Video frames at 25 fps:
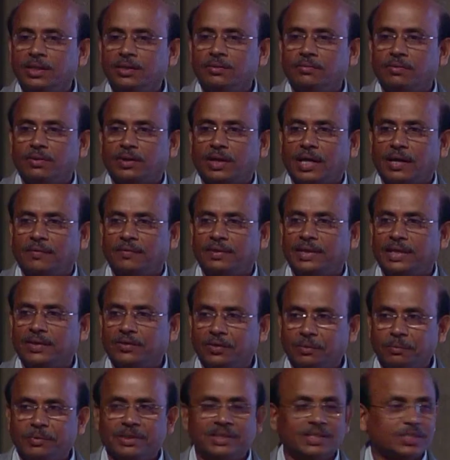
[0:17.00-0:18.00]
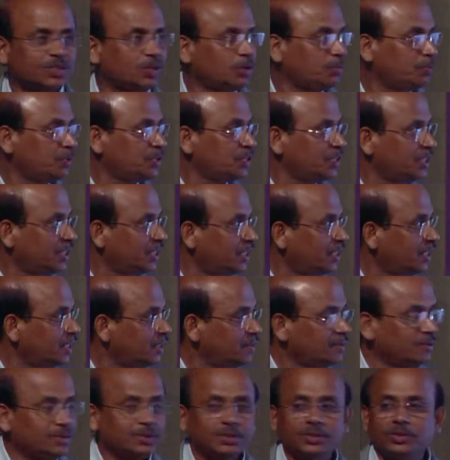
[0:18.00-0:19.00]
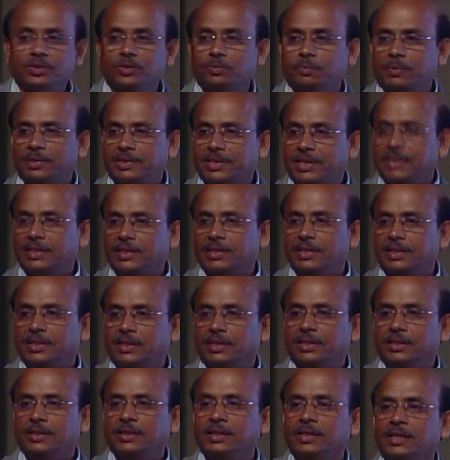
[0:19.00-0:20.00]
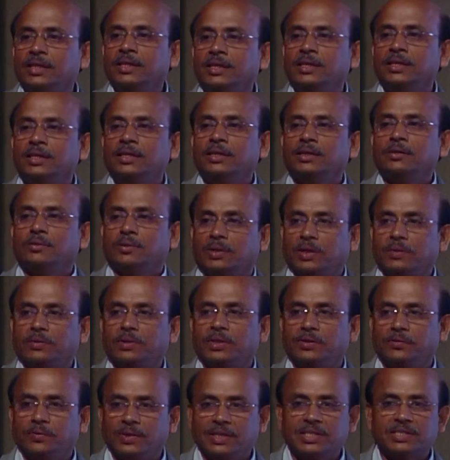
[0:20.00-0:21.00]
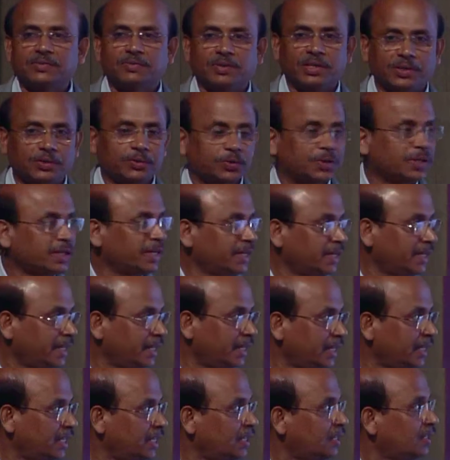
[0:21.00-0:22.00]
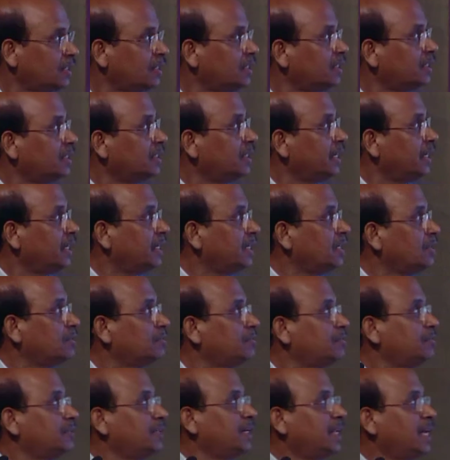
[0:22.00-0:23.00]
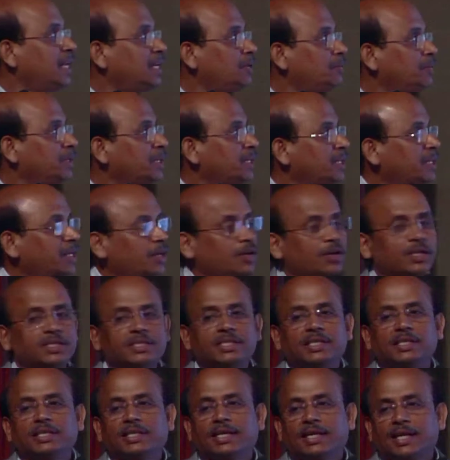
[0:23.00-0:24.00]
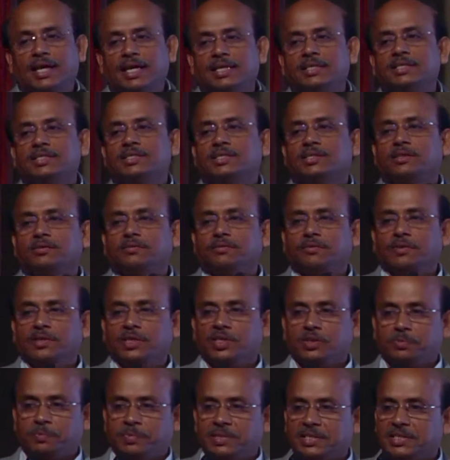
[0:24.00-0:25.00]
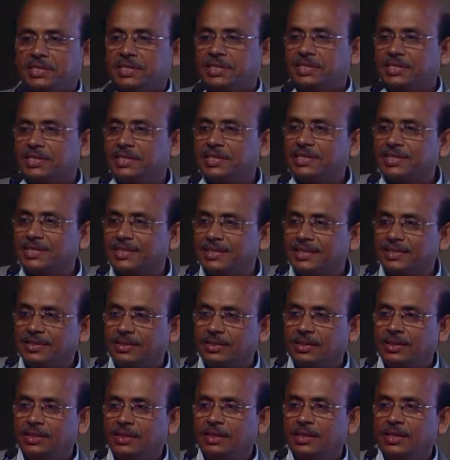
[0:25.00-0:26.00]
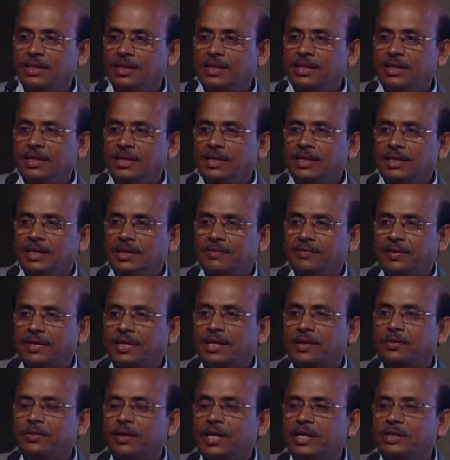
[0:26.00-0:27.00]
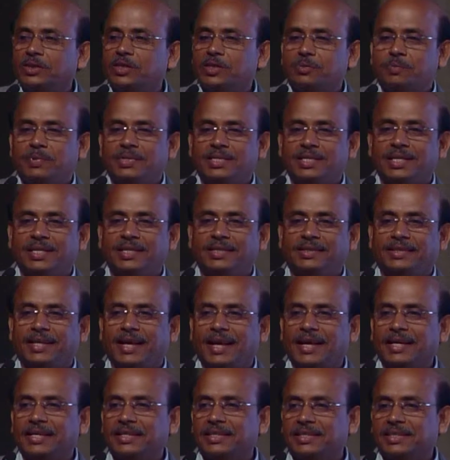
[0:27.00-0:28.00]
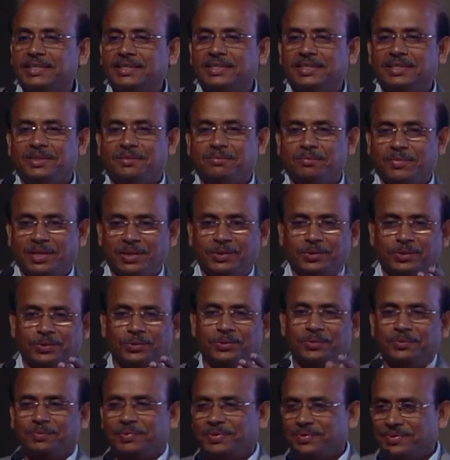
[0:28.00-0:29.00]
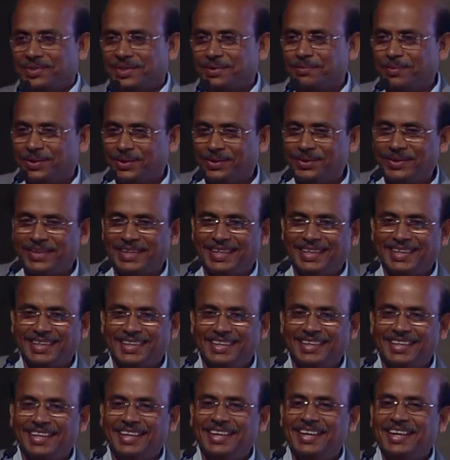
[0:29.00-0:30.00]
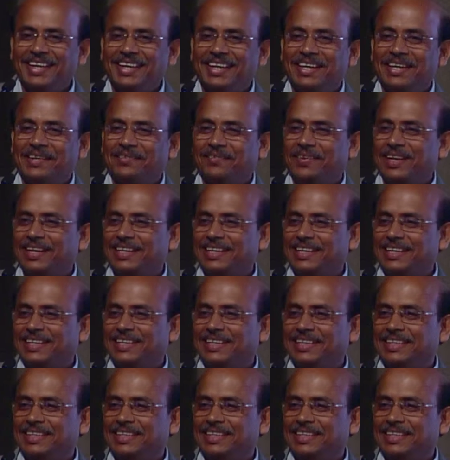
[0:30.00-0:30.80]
for having given me this opportunity to present whatever the works we are doing at NAL in the area of dynamic and aeroelastic analysis of aerospace structures. In fact, I would like to specially thank my guru, Professor Manohar. In fact,